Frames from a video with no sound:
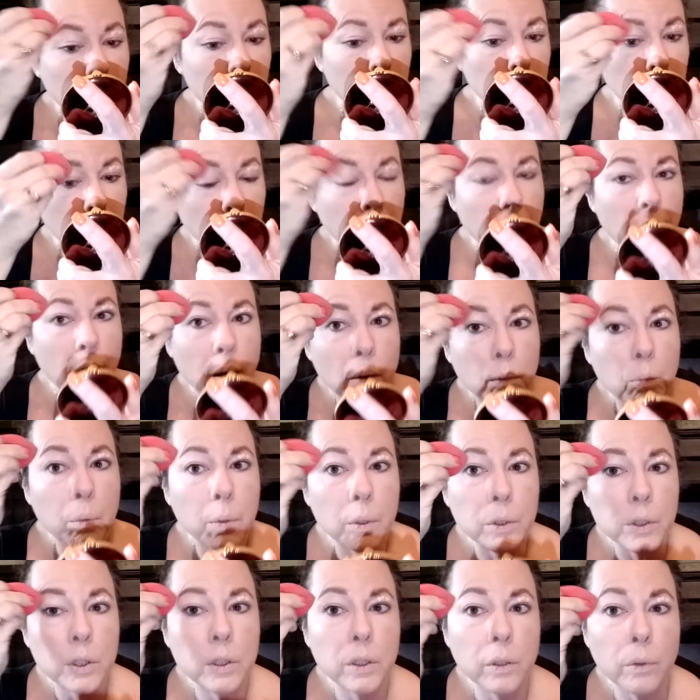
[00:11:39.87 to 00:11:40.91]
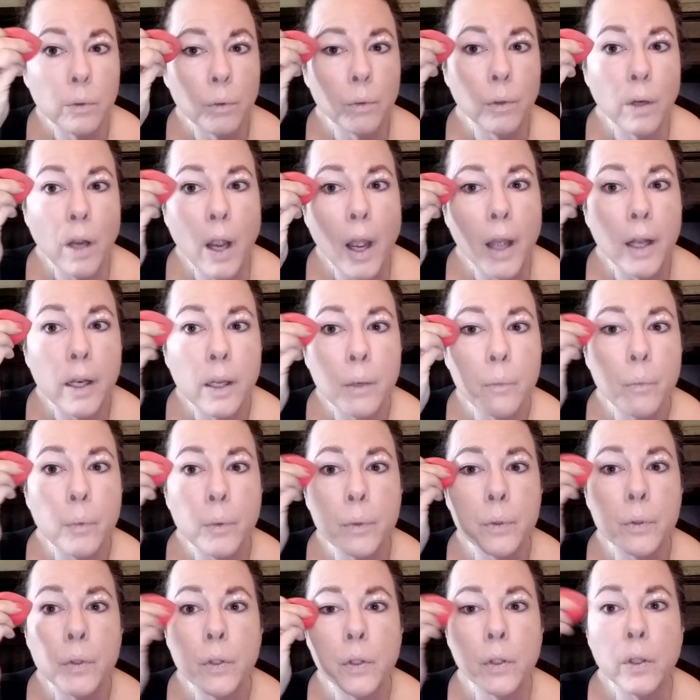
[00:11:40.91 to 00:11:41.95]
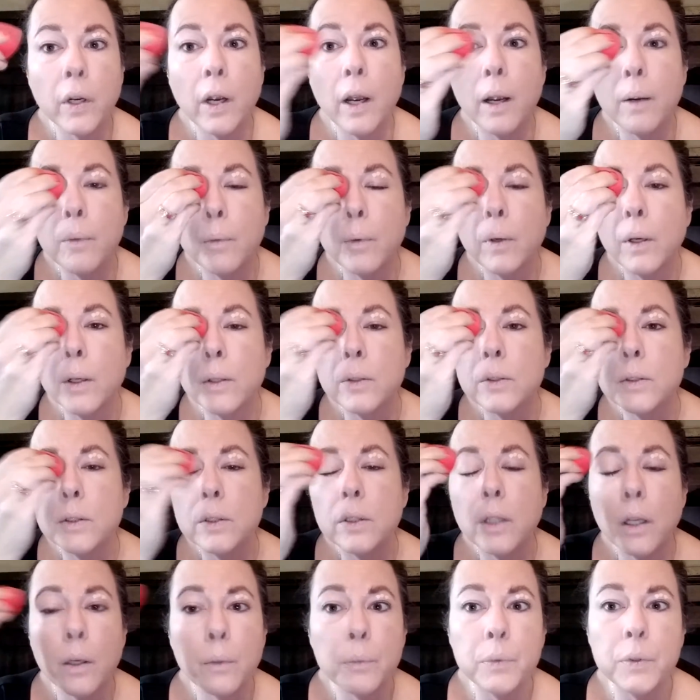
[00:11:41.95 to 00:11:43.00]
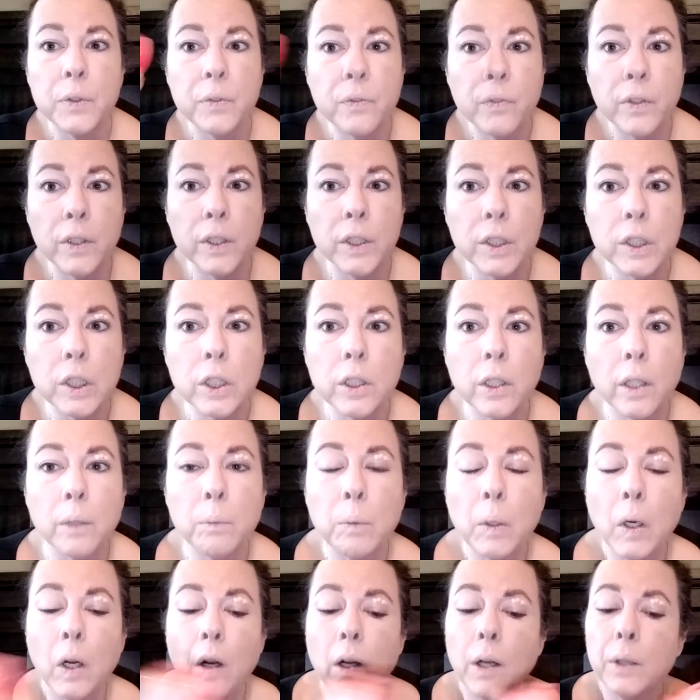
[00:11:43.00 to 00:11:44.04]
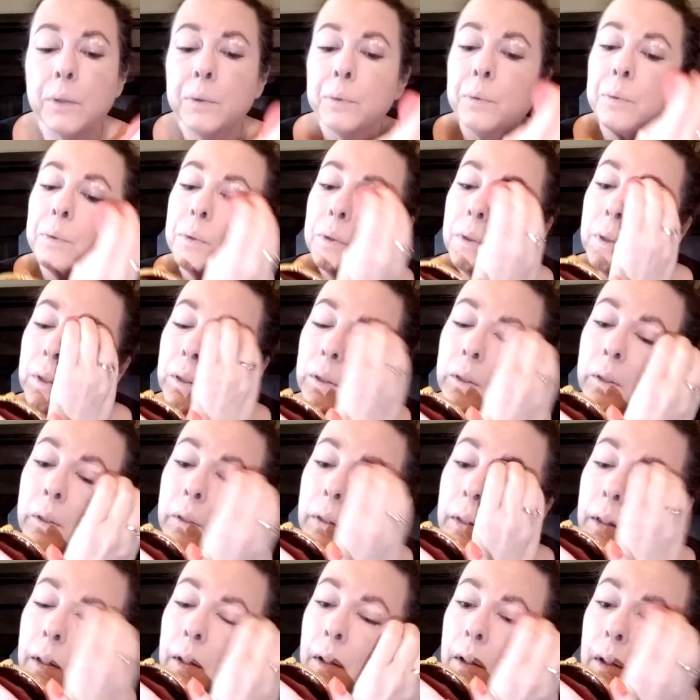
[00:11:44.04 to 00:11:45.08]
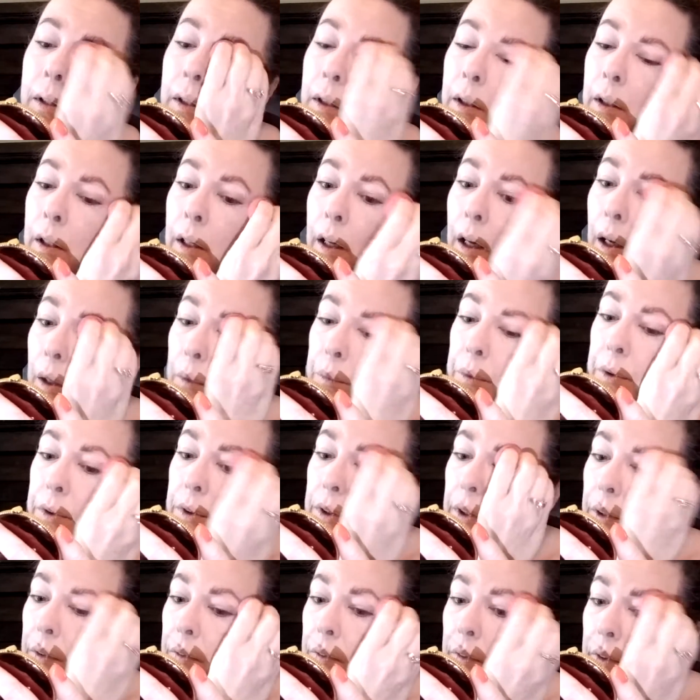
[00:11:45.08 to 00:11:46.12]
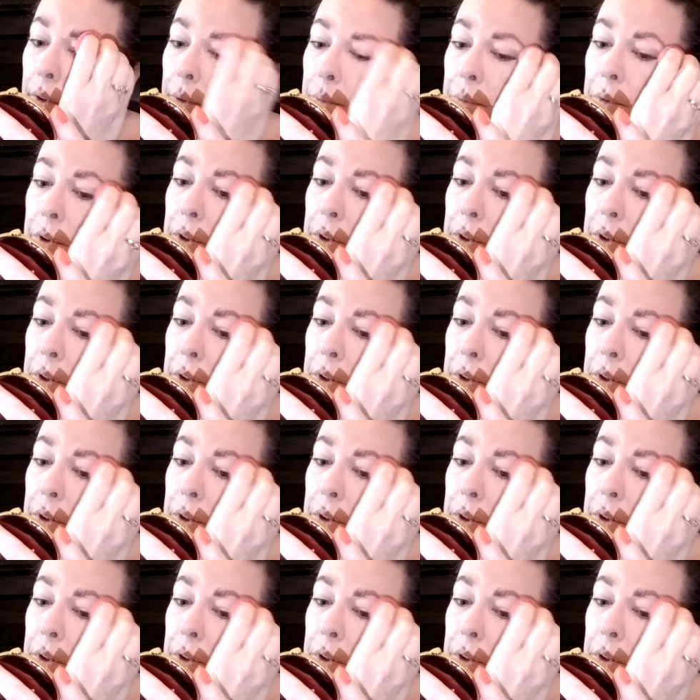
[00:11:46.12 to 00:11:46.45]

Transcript: the brow, push it right up into your eyebrows. Helps finish them off. Helps give them